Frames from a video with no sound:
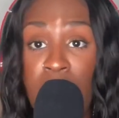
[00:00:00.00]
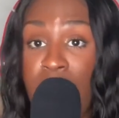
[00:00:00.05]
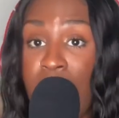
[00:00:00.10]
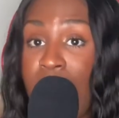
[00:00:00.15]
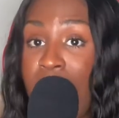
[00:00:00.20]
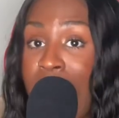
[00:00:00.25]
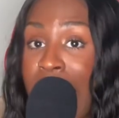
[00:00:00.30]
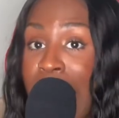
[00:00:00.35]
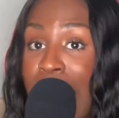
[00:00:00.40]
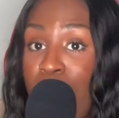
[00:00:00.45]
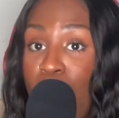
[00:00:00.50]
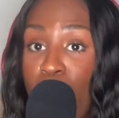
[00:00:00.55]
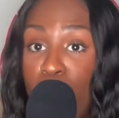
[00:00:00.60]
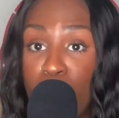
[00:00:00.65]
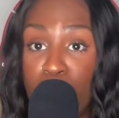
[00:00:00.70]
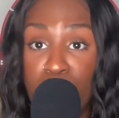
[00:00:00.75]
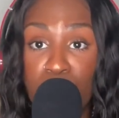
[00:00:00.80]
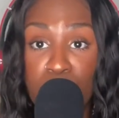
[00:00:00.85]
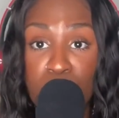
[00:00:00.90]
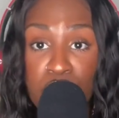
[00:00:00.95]

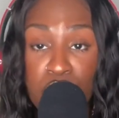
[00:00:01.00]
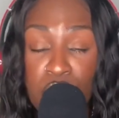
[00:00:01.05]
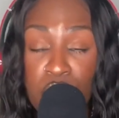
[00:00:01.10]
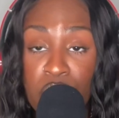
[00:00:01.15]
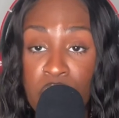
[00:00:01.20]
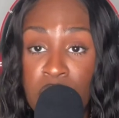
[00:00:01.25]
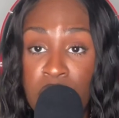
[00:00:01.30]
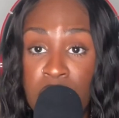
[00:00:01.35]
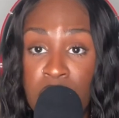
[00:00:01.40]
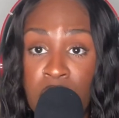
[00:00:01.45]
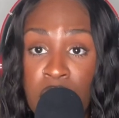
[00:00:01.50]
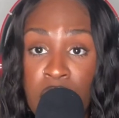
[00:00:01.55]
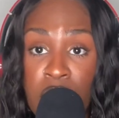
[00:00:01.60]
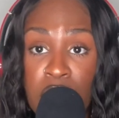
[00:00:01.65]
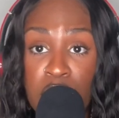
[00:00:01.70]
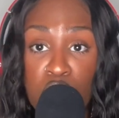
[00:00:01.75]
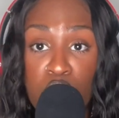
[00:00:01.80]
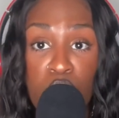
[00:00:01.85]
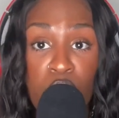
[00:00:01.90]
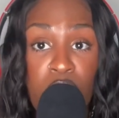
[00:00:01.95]
hours on
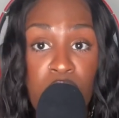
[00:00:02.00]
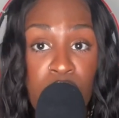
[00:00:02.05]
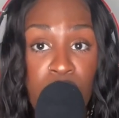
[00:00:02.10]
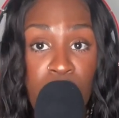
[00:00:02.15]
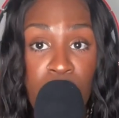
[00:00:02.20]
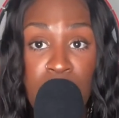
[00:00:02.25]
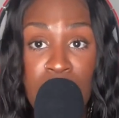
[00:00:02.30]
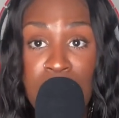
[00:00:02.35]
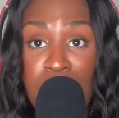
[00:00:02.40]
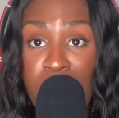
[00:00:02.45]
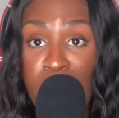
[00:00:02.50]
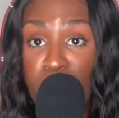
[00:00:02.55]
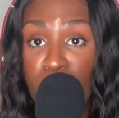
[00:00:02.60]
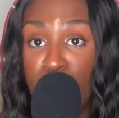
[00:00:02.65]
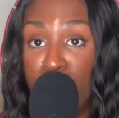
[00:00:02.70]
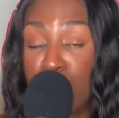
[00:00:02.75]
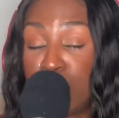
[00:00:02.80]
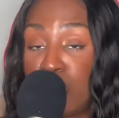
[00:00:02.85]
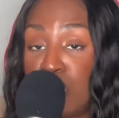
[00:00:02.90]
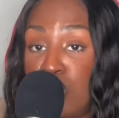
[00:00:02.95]
Twitter and
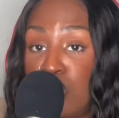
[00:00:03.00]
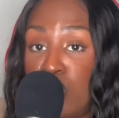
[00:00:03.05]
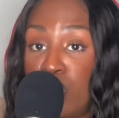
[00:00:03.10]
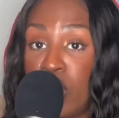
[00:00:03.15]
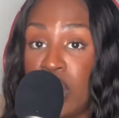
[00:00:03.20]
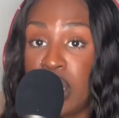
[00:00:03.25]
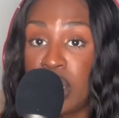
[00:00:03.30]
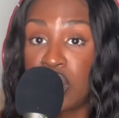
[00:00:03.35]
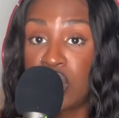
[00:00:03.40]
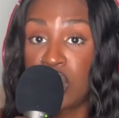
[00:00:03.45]
hours on Twitch